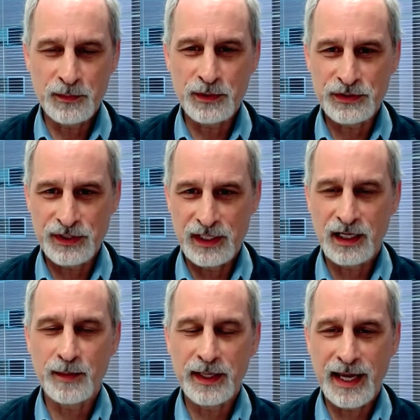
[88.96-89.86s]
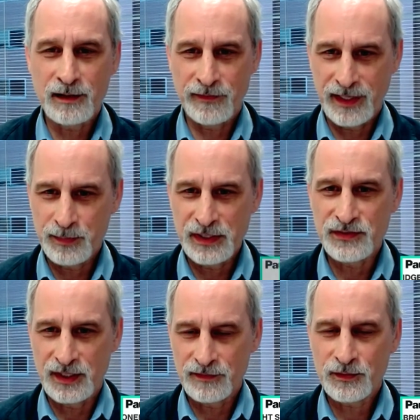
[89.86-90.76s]
we're seeing coming out of the
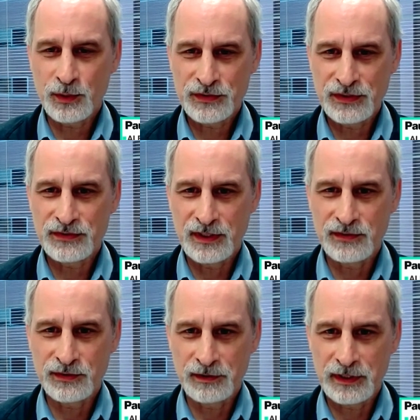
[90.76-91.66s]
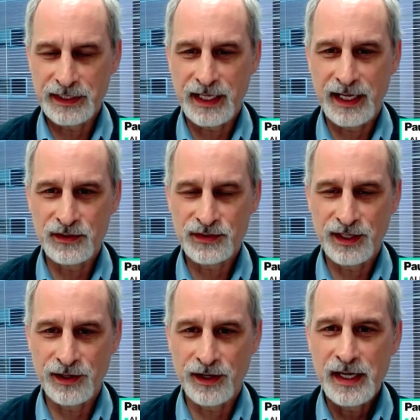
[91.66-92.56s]
NPC, and of course it's early days
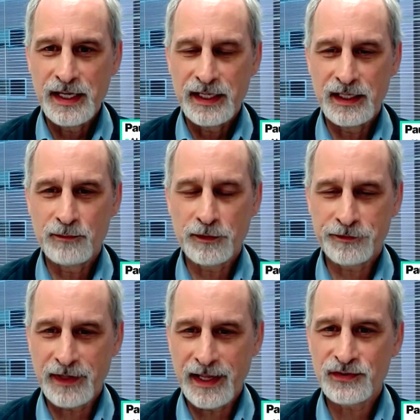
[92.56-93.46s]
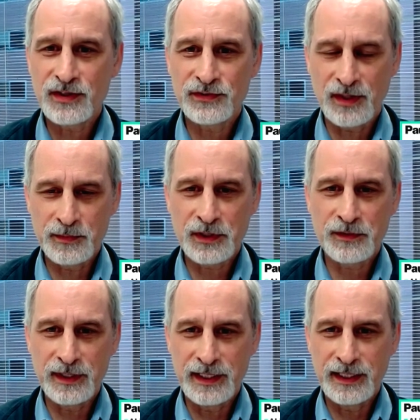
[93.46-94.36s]
here, it reflects to some
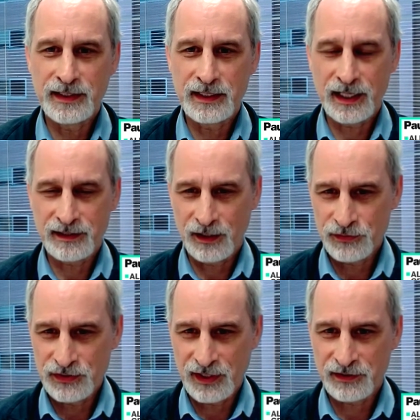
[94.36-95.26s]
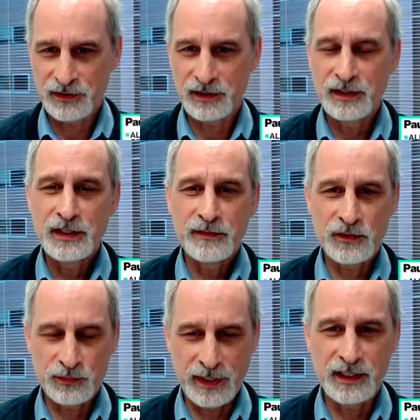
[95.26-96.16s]
degree in the technology sector
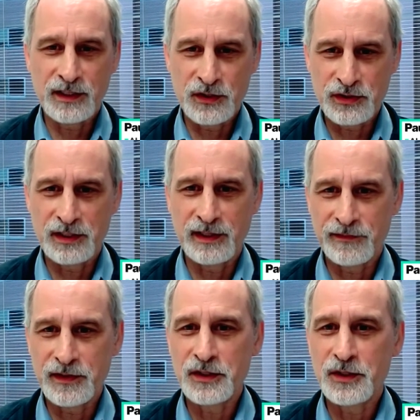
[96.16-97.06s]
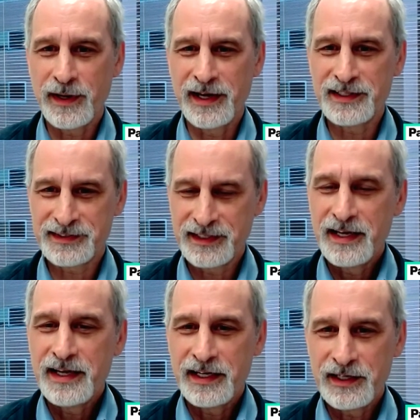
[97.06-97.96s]
this recognition that the U.S.
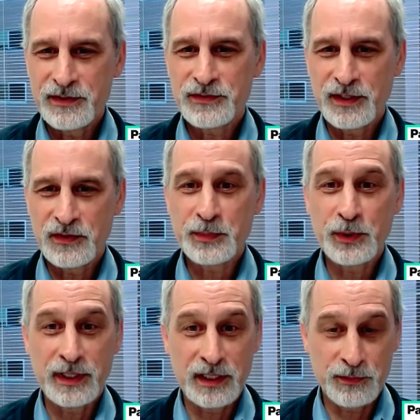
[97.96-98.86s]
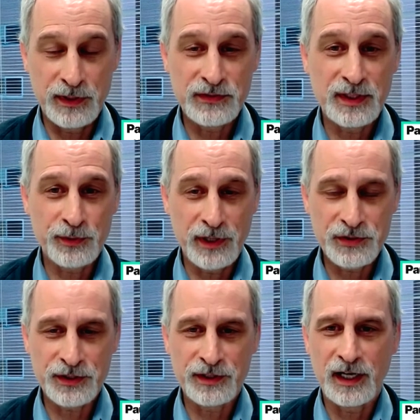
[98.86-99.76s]
is putting increasing
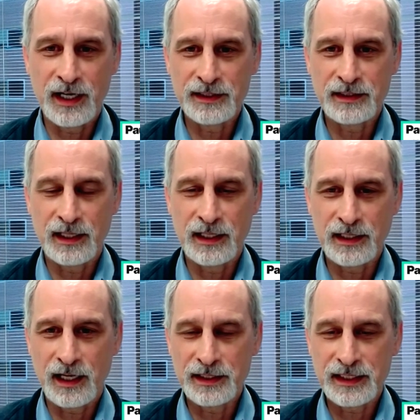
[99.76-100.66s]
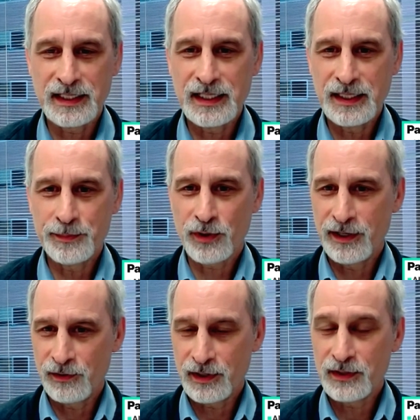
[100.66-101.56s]
pressure on key
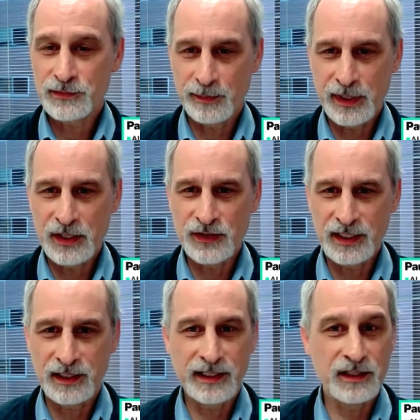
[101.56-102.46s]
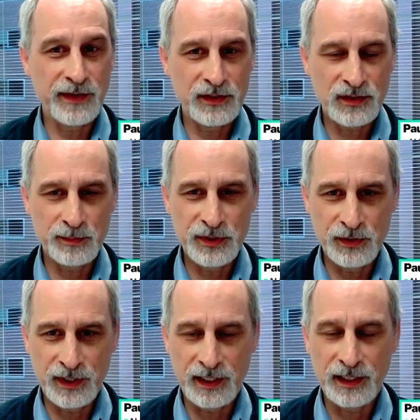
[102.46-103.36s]
priorities for Beijing, like advanced
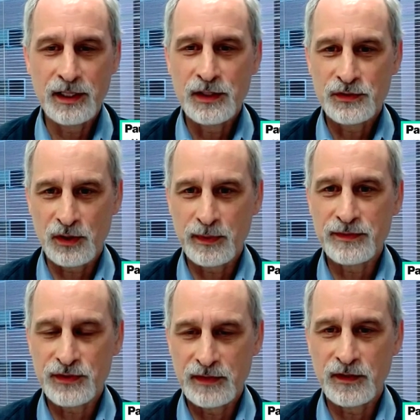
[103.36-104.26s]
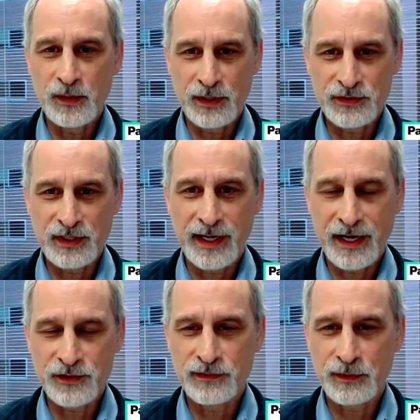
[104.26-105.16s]
computing. So we've seen the U.S. take
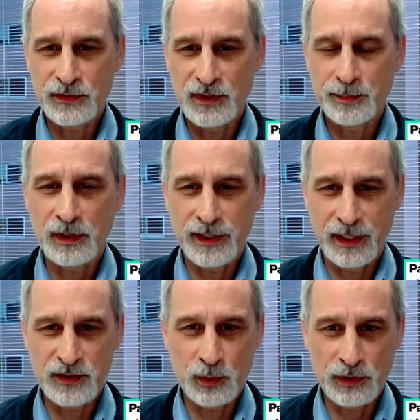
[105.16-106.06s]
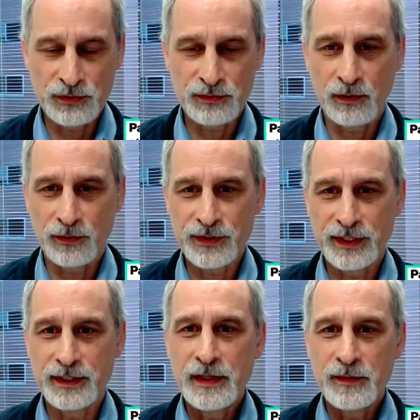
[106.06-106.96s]
action, for example, on export controls,
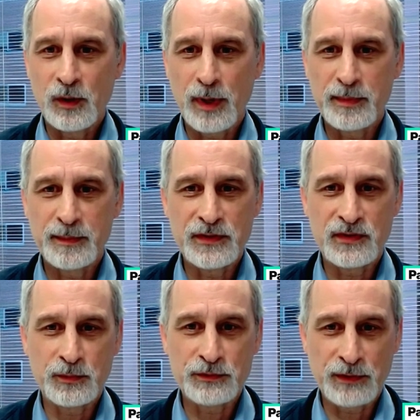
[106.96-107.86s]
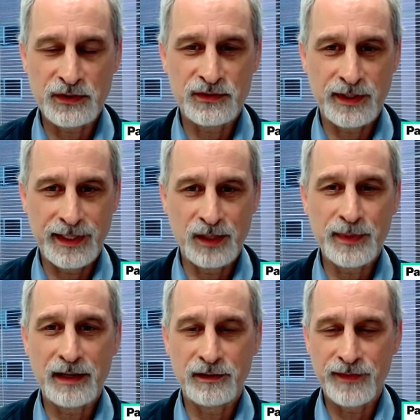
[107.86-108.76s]
and there'll probably be some restrictions on
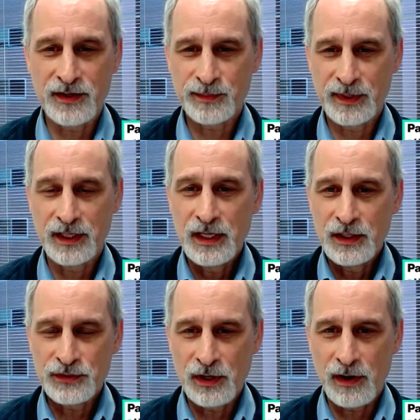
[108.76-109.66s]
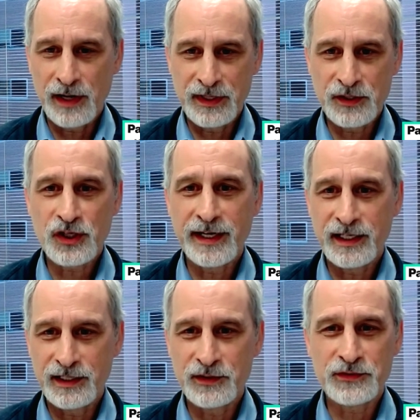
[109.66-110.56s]
outbound investment. So I think China
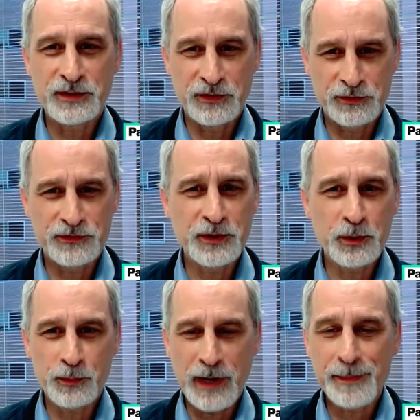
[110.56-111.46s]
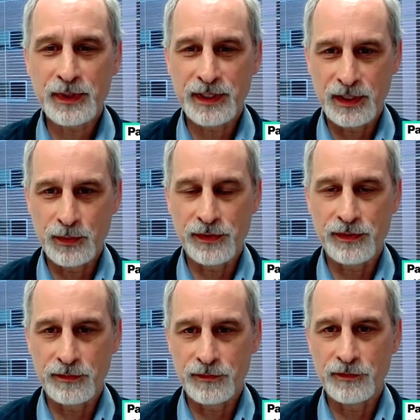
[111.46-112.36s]
is still grappling with
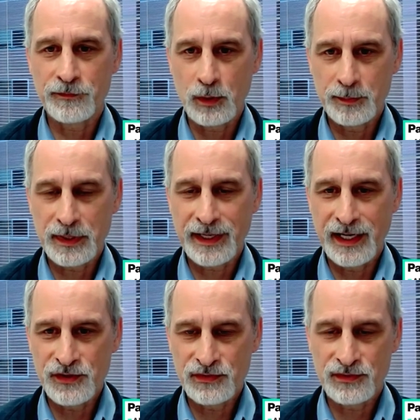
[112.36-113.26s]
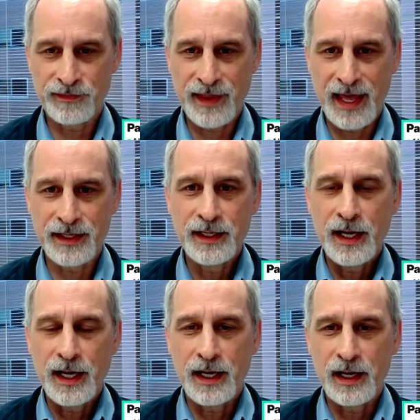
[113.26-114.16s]
the full implications of that.
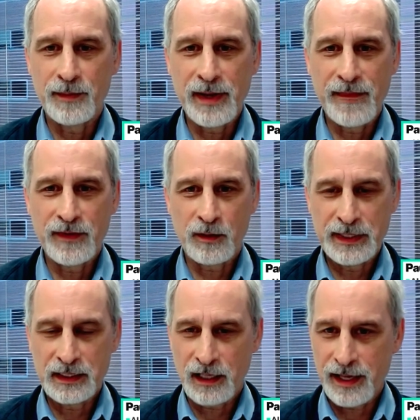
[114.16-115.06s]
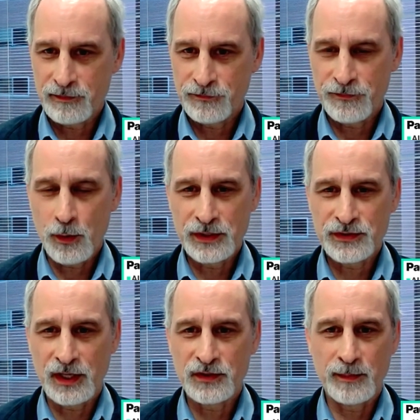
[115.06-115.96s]
And there'll be a lot of focus
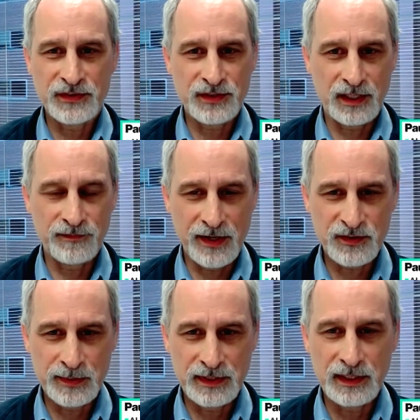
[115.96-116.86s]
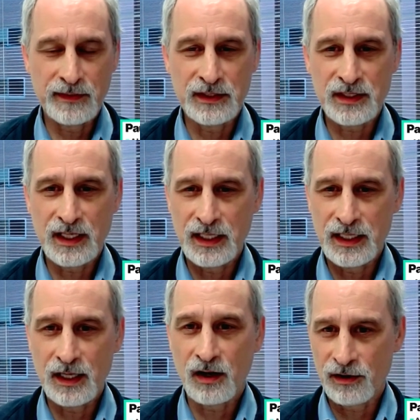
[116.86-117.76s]
on domestic investment in these key
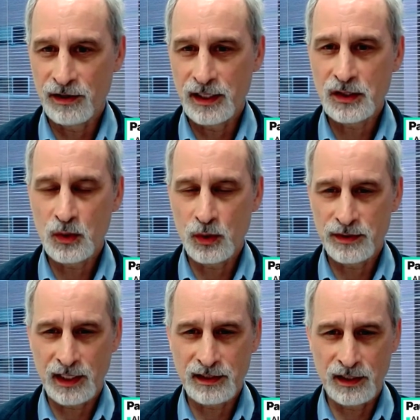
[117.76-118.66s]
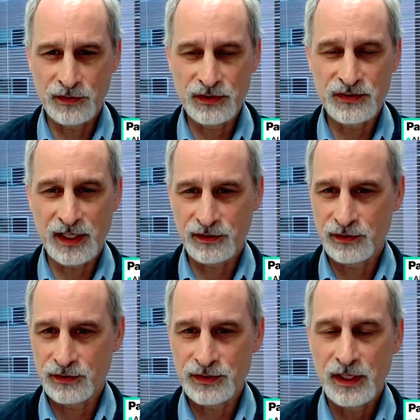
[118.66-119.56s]
hard and core technology
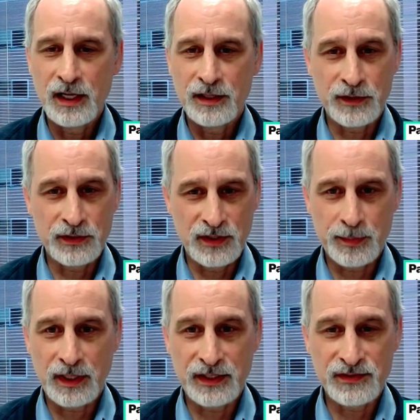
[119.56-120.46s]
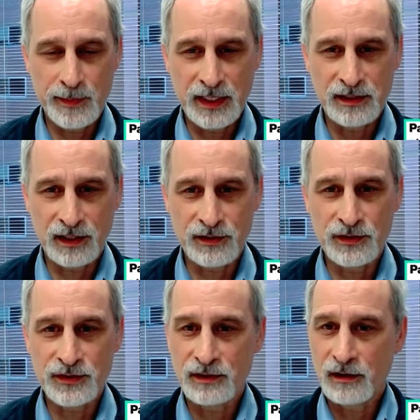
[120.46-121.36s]
sectors, for example, like
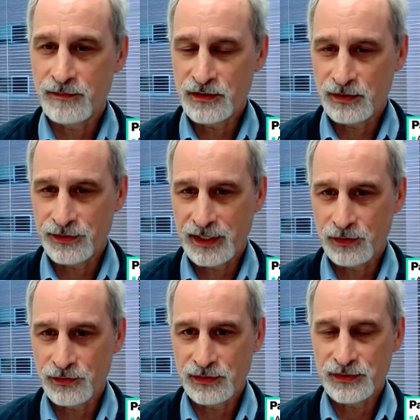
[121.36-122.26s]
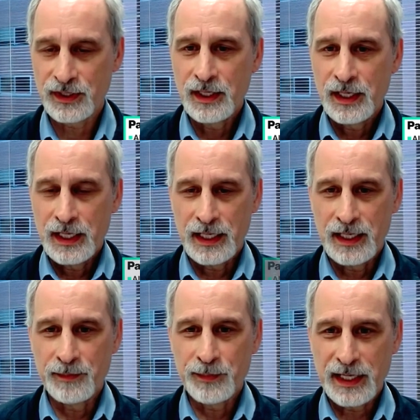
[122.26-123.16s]
semiconductors and artificial intelligence.
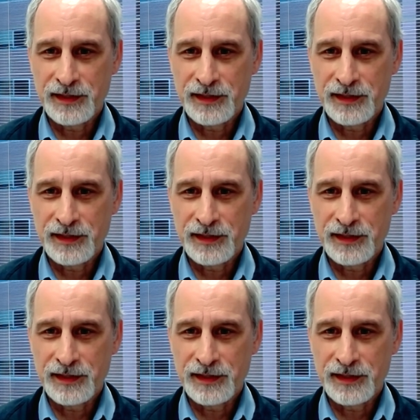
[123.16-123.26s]
But I